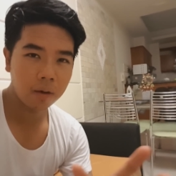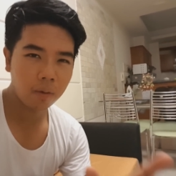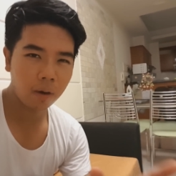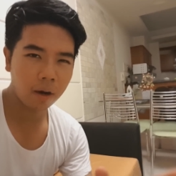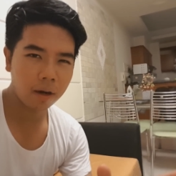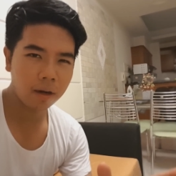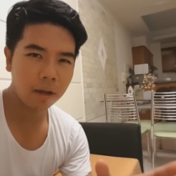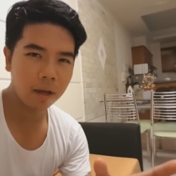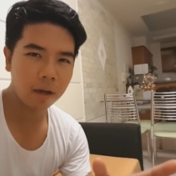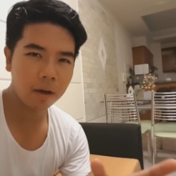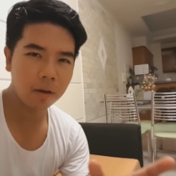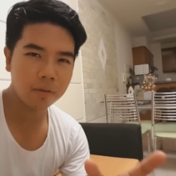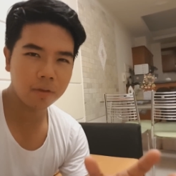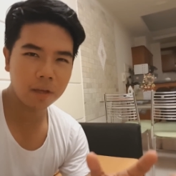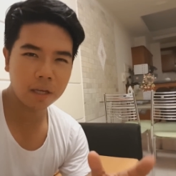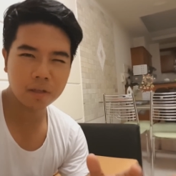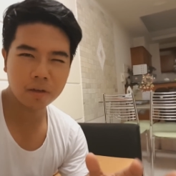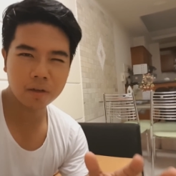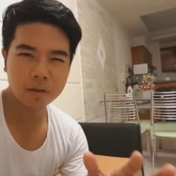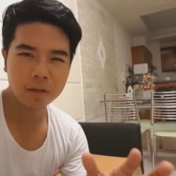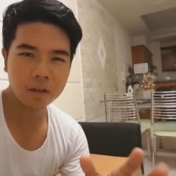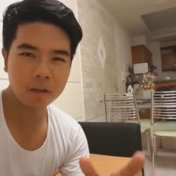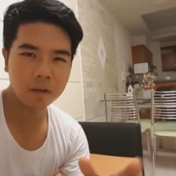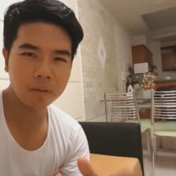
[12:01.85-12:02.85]
Right now,
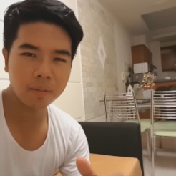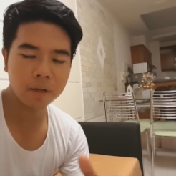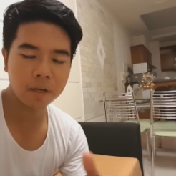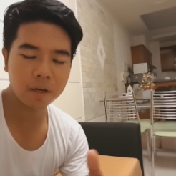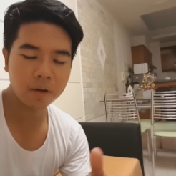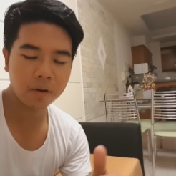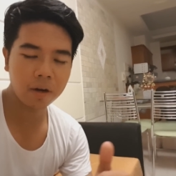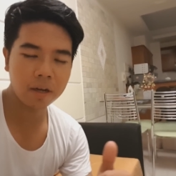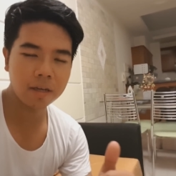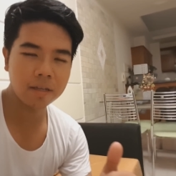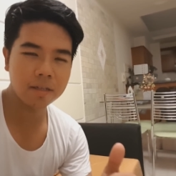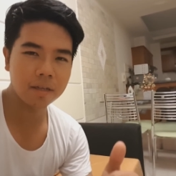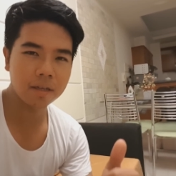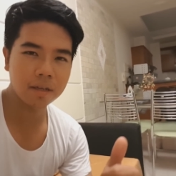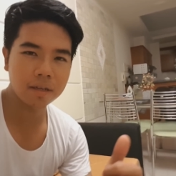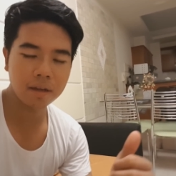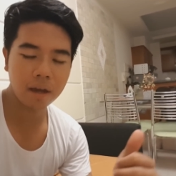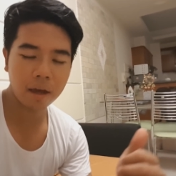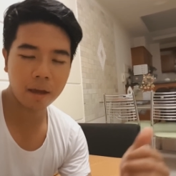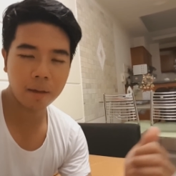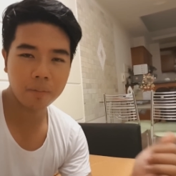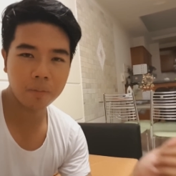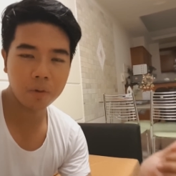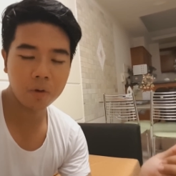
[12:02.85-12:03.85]
things are a little bit crazy
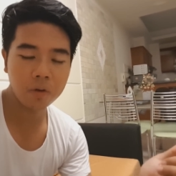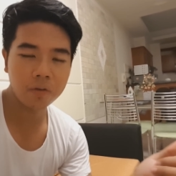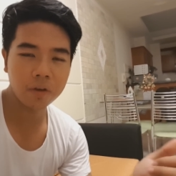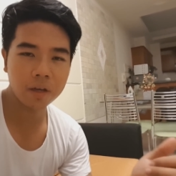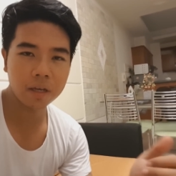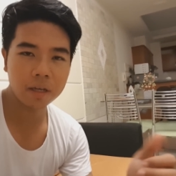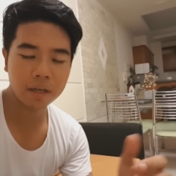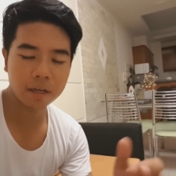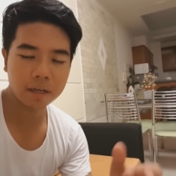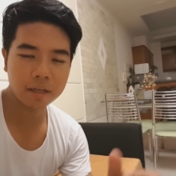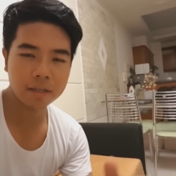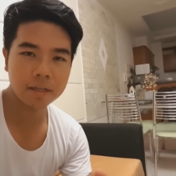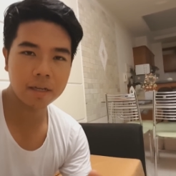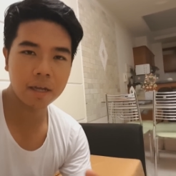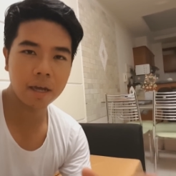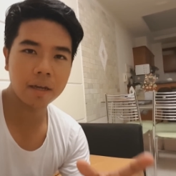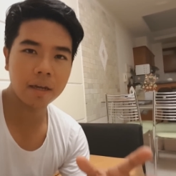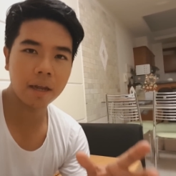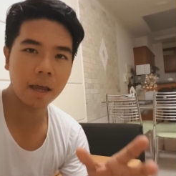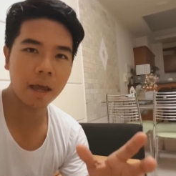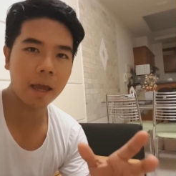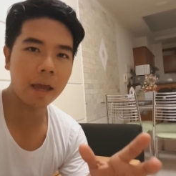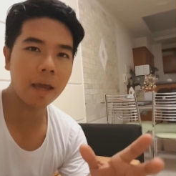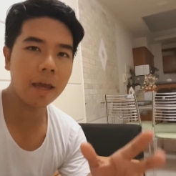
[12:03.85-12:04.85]
because I am moving, like I
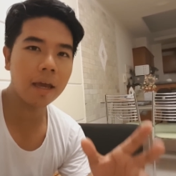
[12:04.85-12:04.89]
said,